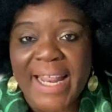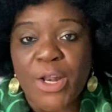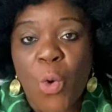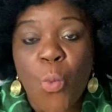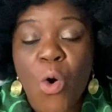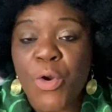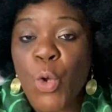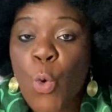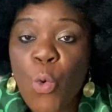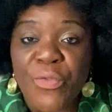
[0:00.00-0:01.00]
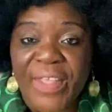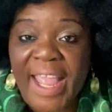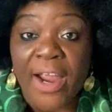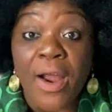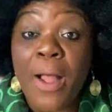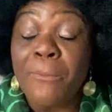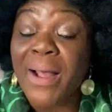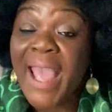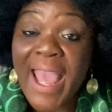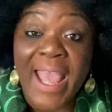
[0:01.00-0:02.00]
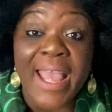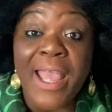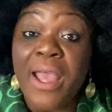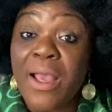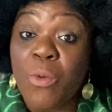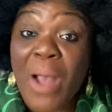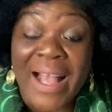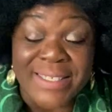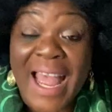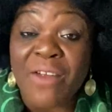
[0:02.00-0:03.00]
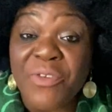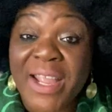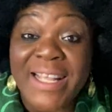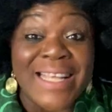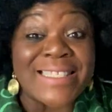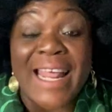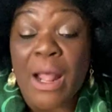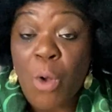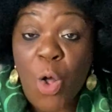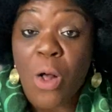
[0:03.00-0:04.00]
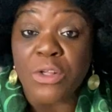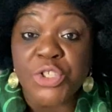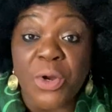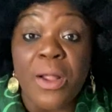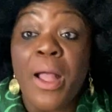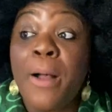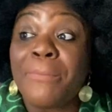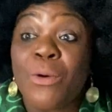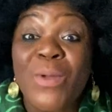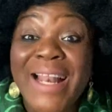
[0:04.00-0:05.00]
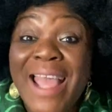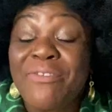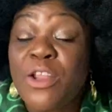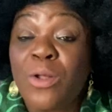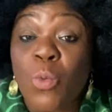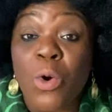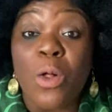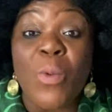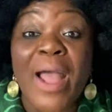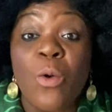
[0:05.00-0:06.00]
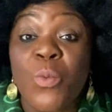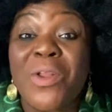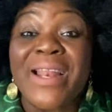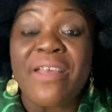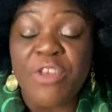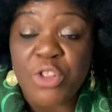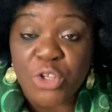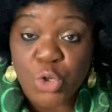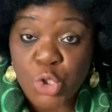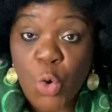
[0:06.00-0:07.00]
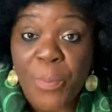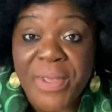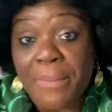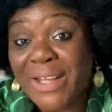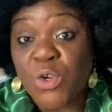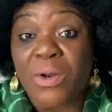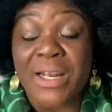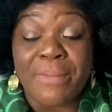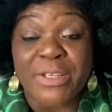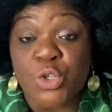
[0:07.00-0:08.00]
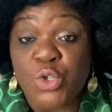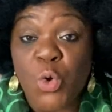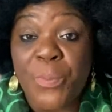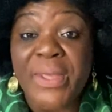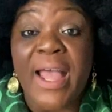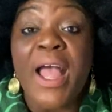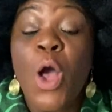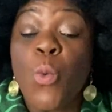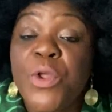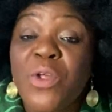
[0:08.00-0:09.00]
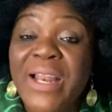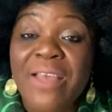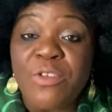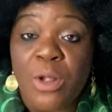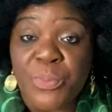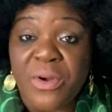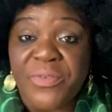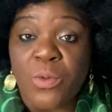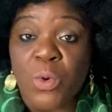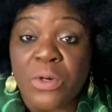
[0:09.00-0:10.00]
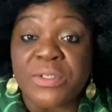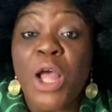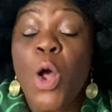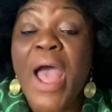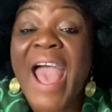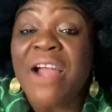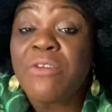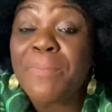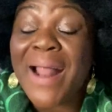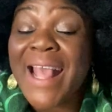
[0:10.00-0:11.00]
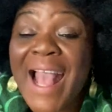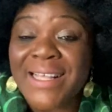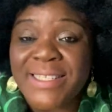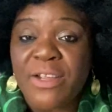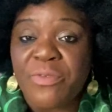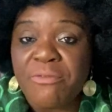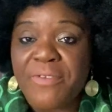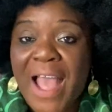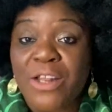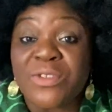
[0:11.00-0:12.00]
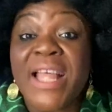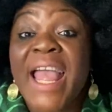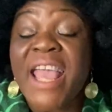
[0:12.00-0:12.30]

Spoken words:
They don't want to go there. But hey, as African, it's not our culture, but we live in a world where we don't live in a utopia. My daughter's name is Utopia. We don't live in a perfect world. Everybody has different values.